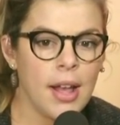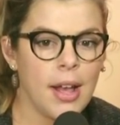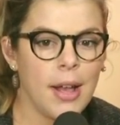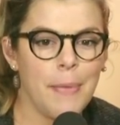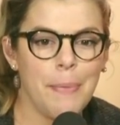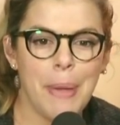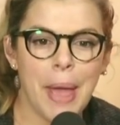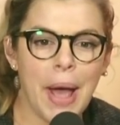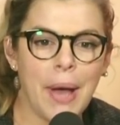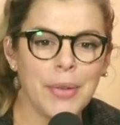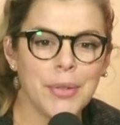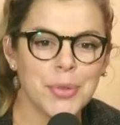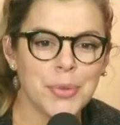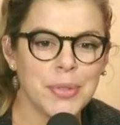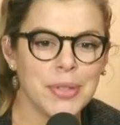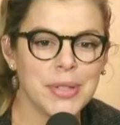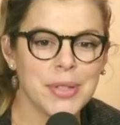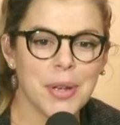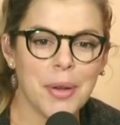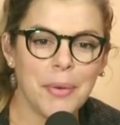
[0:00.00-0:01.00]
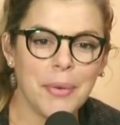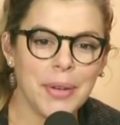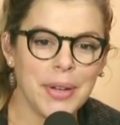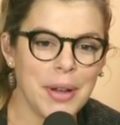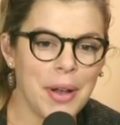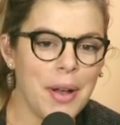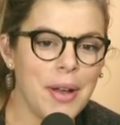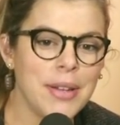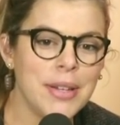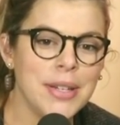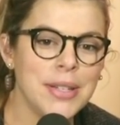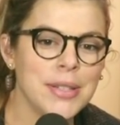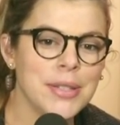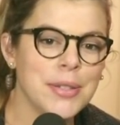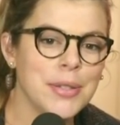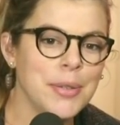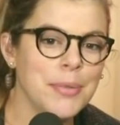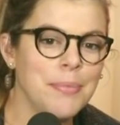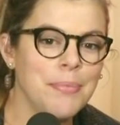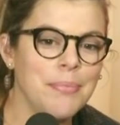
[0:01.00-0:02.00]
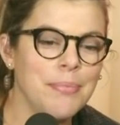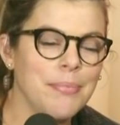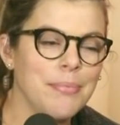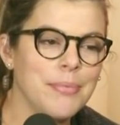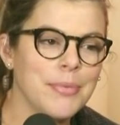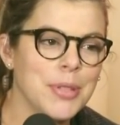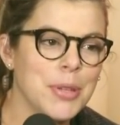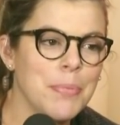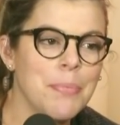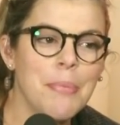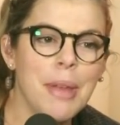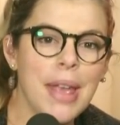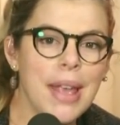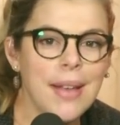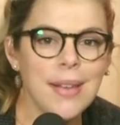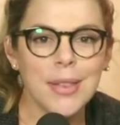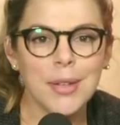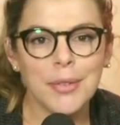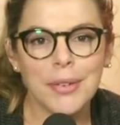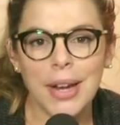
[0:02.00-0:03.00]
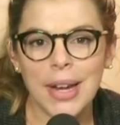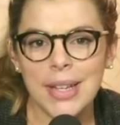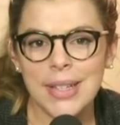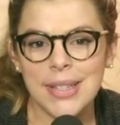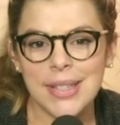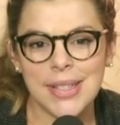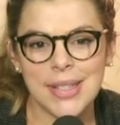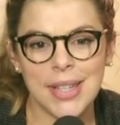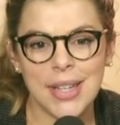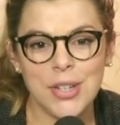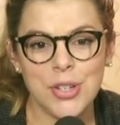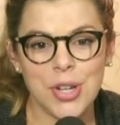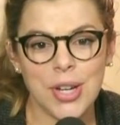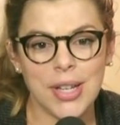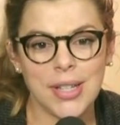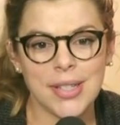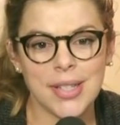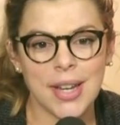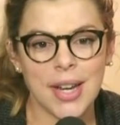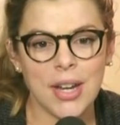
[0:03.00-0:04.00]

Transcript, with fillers: about what's going on, and to make the right decisions.